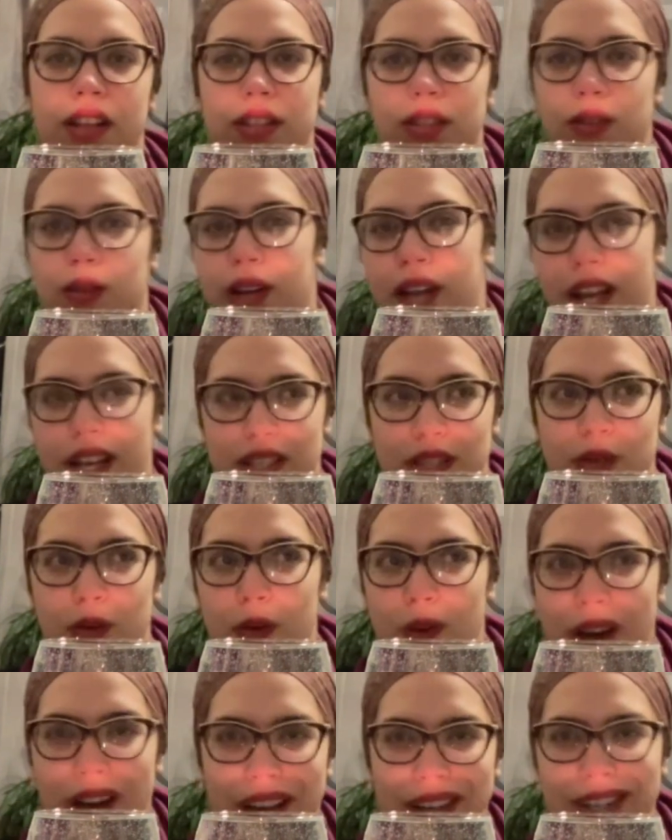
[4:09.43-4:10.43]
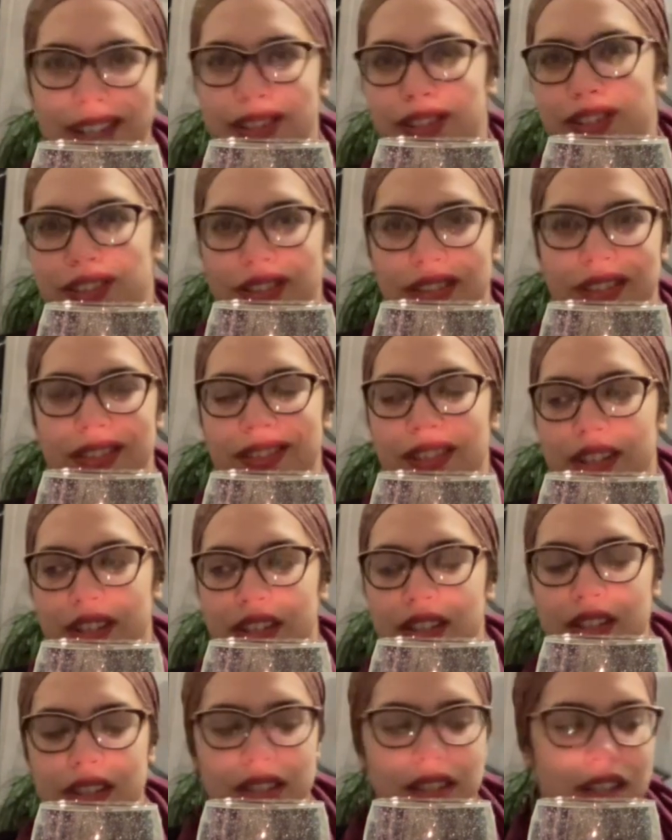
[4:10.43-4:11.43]
Don't ask why, it just
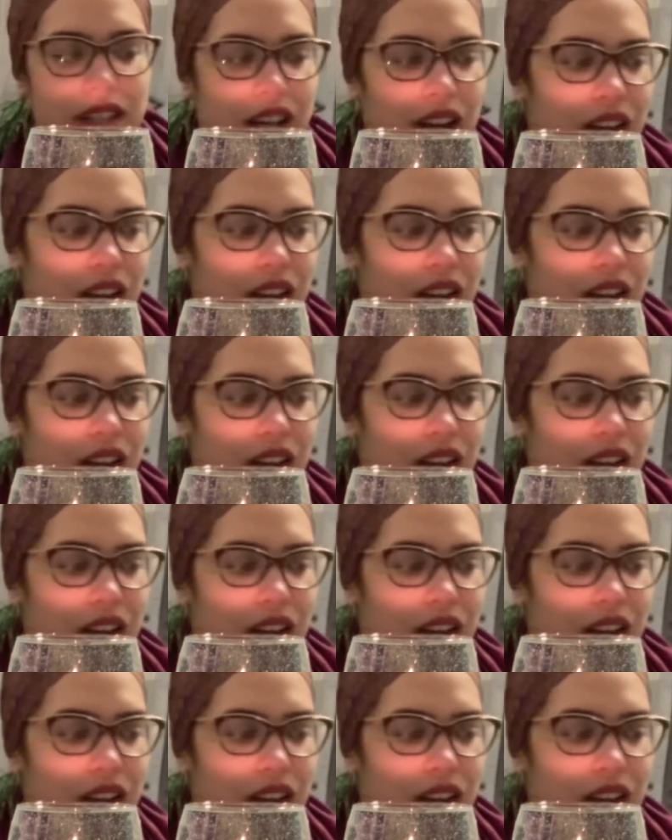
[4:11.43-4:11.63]
is.